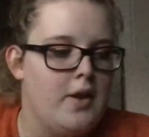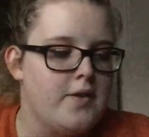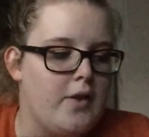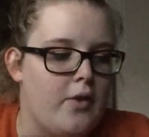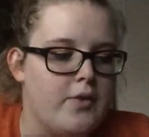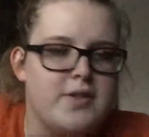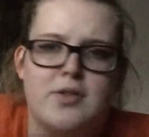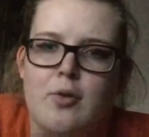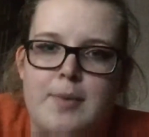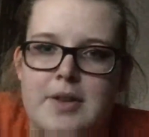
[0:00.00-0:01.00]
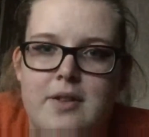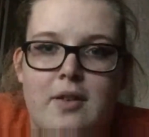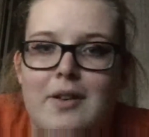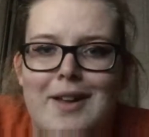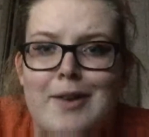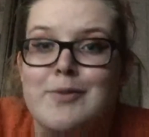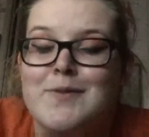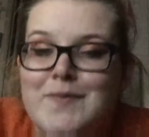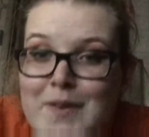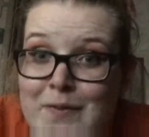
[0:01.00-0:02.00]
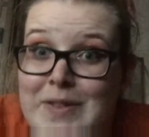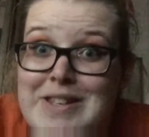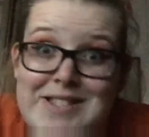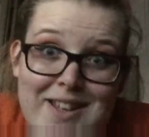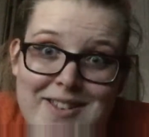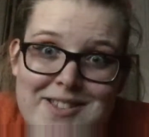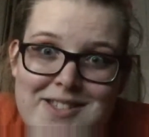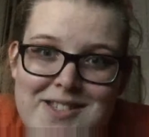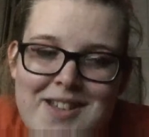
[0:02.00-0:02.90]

So it's no big deal. Again, it was 50 cents.